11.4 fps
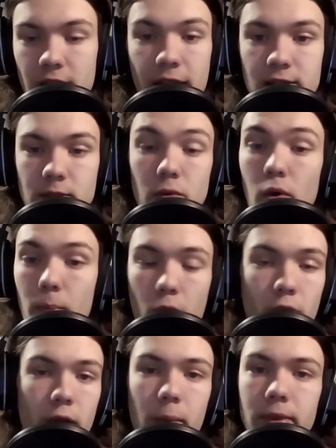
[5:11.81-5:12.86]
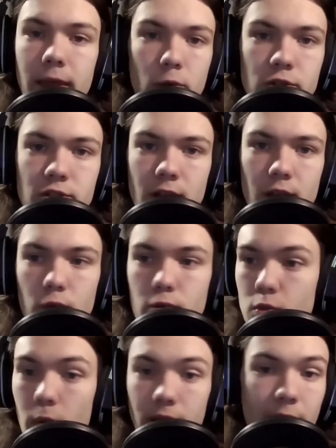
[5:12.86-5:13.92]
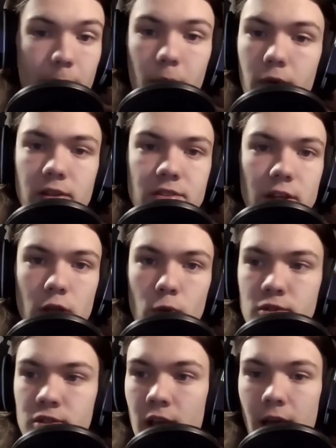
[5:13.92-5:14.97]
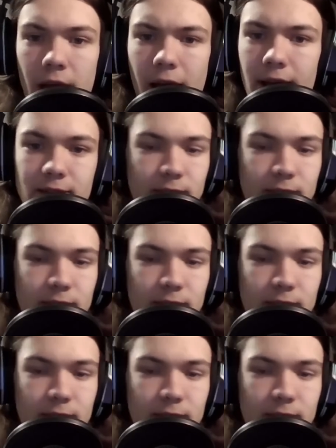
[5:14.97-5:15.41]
They ask me what programming languages I use, what libraries I use, and